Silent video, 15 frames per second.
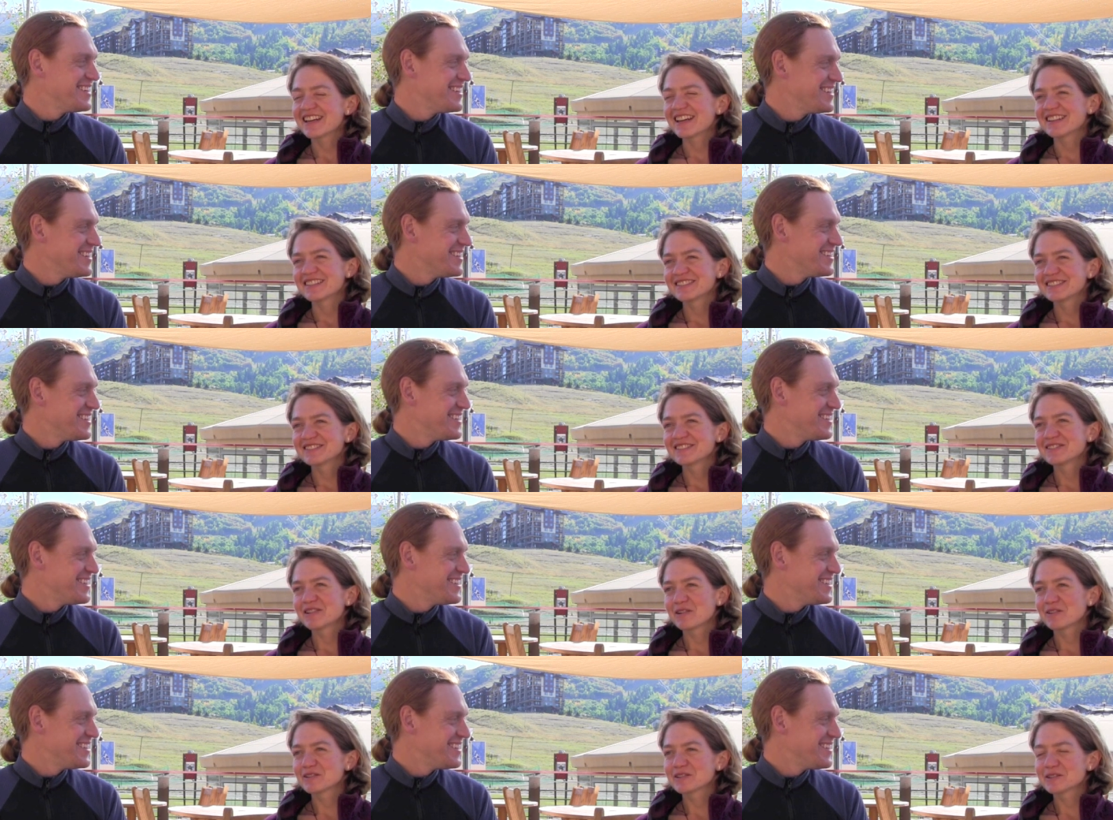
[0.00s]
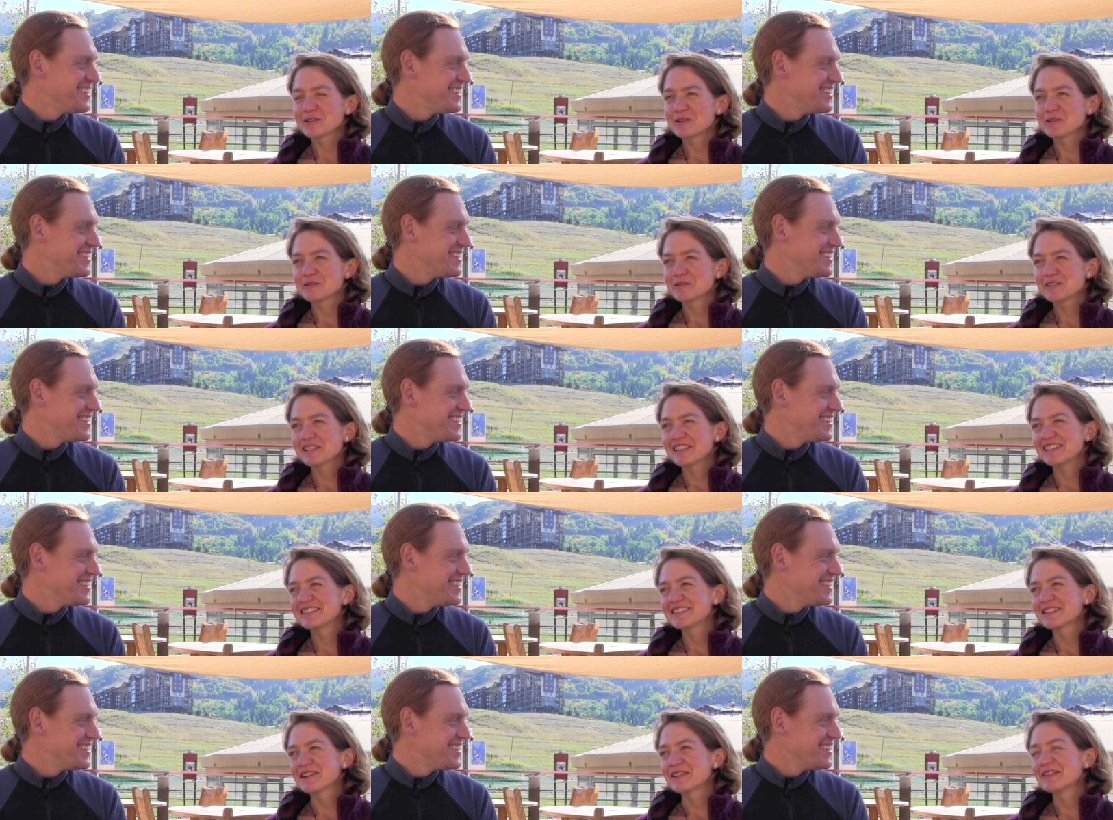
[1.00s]
Speaker 1: yeah, not snow free.
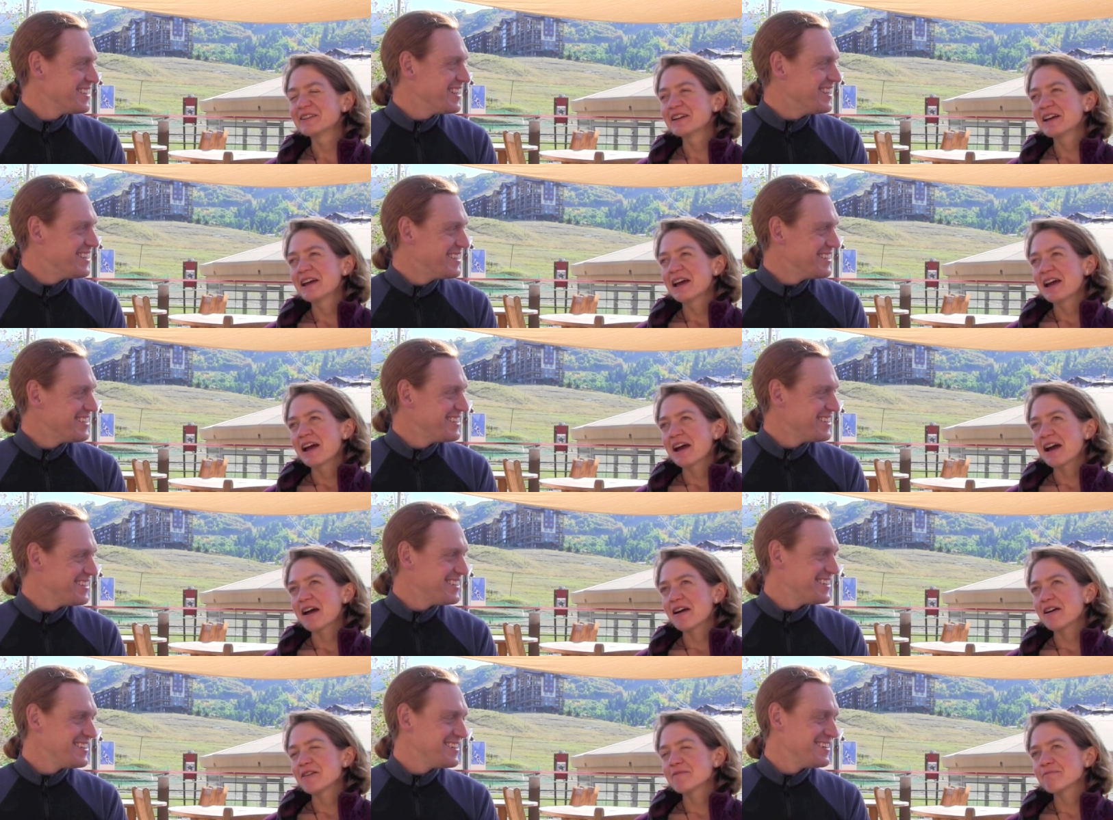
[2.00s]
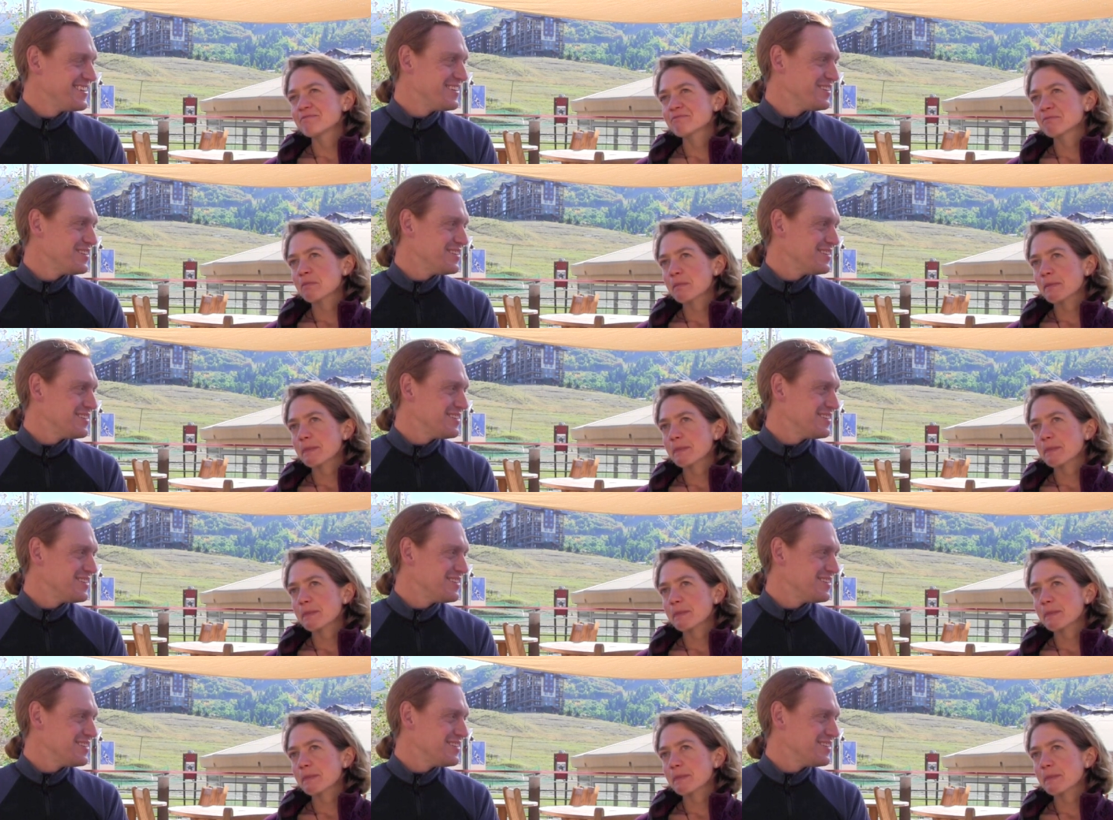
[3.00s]
So, um,